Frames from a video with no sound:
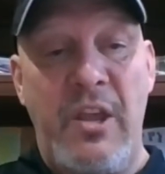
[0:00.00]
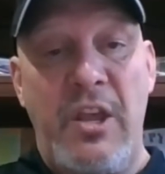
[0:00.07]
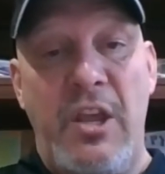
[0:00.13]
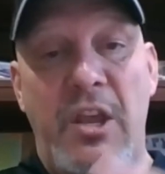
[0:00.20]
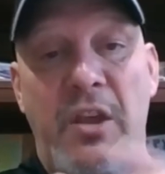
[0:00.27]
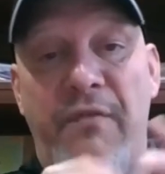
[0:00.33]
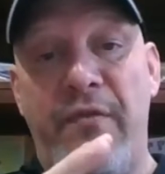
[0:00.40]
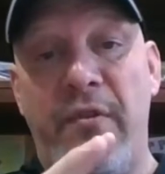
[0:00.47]

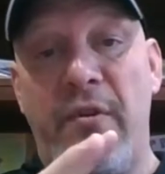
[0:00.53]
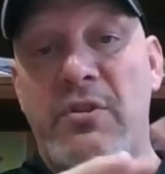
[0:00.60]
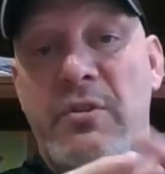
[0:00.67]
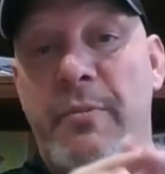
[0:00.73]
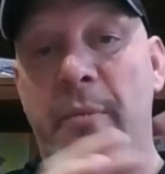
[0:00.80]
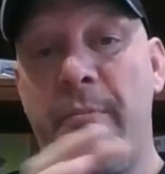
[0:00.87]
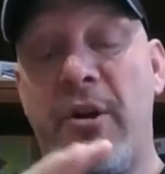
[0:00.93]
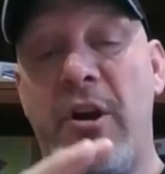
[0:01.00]
If there's a
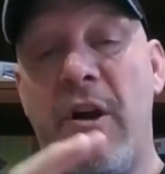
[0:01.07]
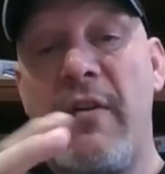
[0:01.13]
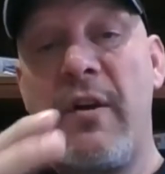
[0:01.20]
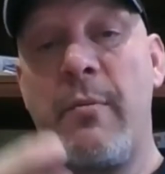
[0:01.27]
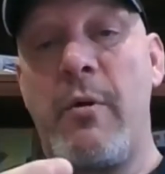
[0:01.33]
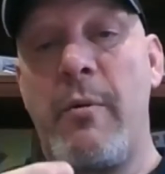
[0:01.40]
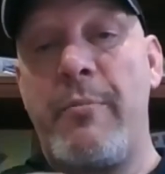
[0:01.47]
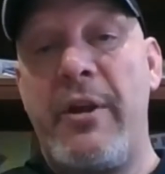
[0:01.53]
bumper cover, I'm
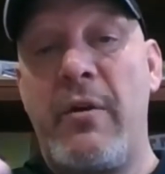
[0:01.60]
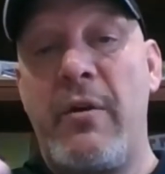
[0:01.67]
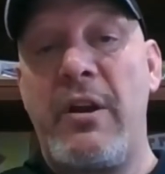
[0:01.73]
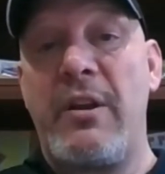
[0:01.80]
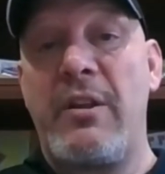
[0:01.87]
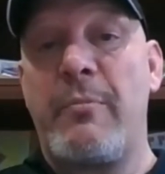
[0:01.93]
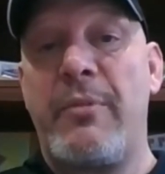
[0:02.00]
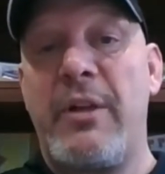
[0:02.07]
gonna repair
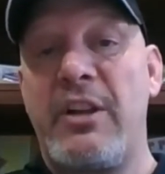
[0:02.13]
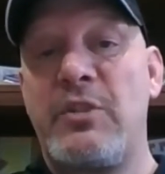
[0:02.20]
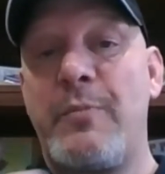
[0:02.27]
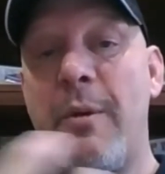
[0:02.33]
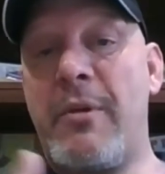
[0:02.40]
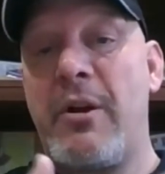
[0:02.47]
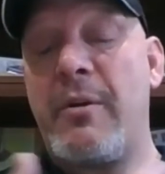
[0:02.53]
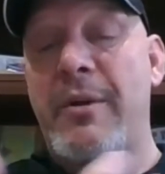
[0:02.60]
it, and the blind
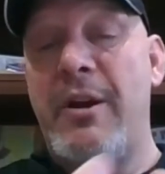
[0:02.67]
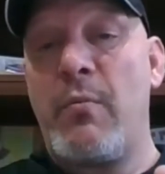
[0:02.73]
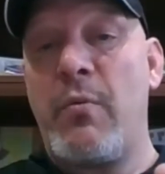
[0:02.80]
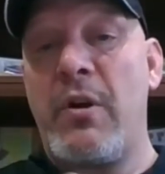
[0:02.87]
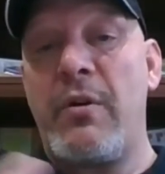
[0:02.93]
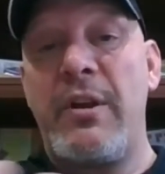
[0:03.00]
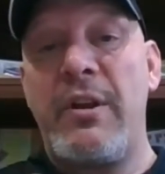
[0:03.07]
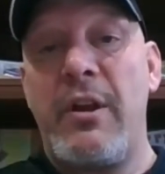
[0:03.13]
spot monitor may not
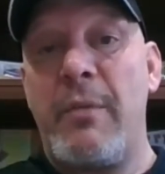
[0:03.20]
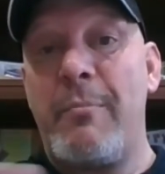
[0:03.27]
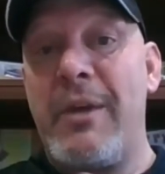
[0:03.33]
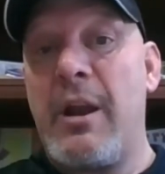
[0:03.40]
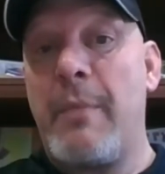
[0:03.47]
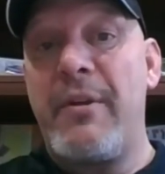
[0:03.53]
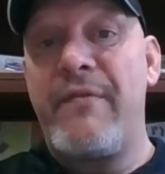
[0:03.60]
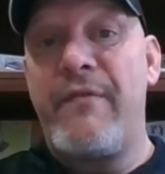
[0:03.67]
work with it, it may
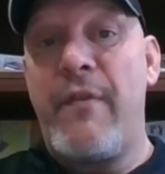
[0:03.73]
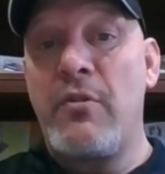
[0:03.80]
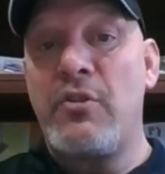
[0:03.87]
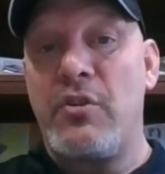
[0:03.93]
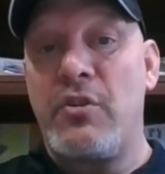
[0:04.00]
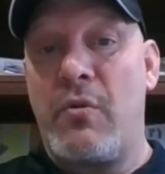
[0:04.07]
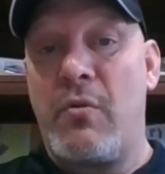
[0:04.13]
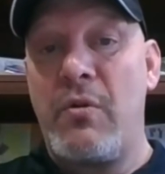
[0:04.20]
not be
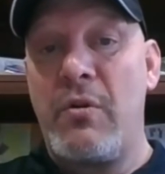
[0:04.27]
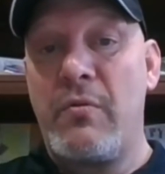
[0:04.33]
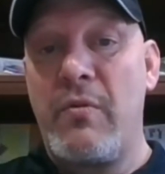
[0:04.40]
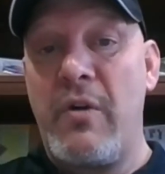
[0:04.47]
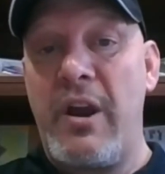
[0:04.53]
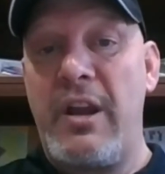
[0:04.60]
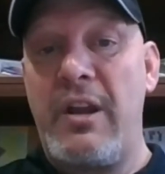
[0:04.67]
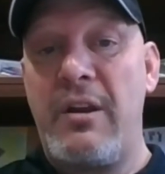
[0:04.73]
functional,
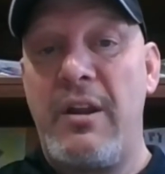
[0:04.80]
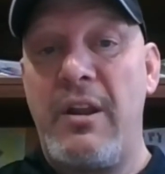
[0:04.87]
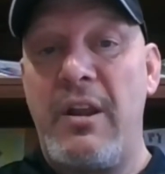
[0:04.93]
right?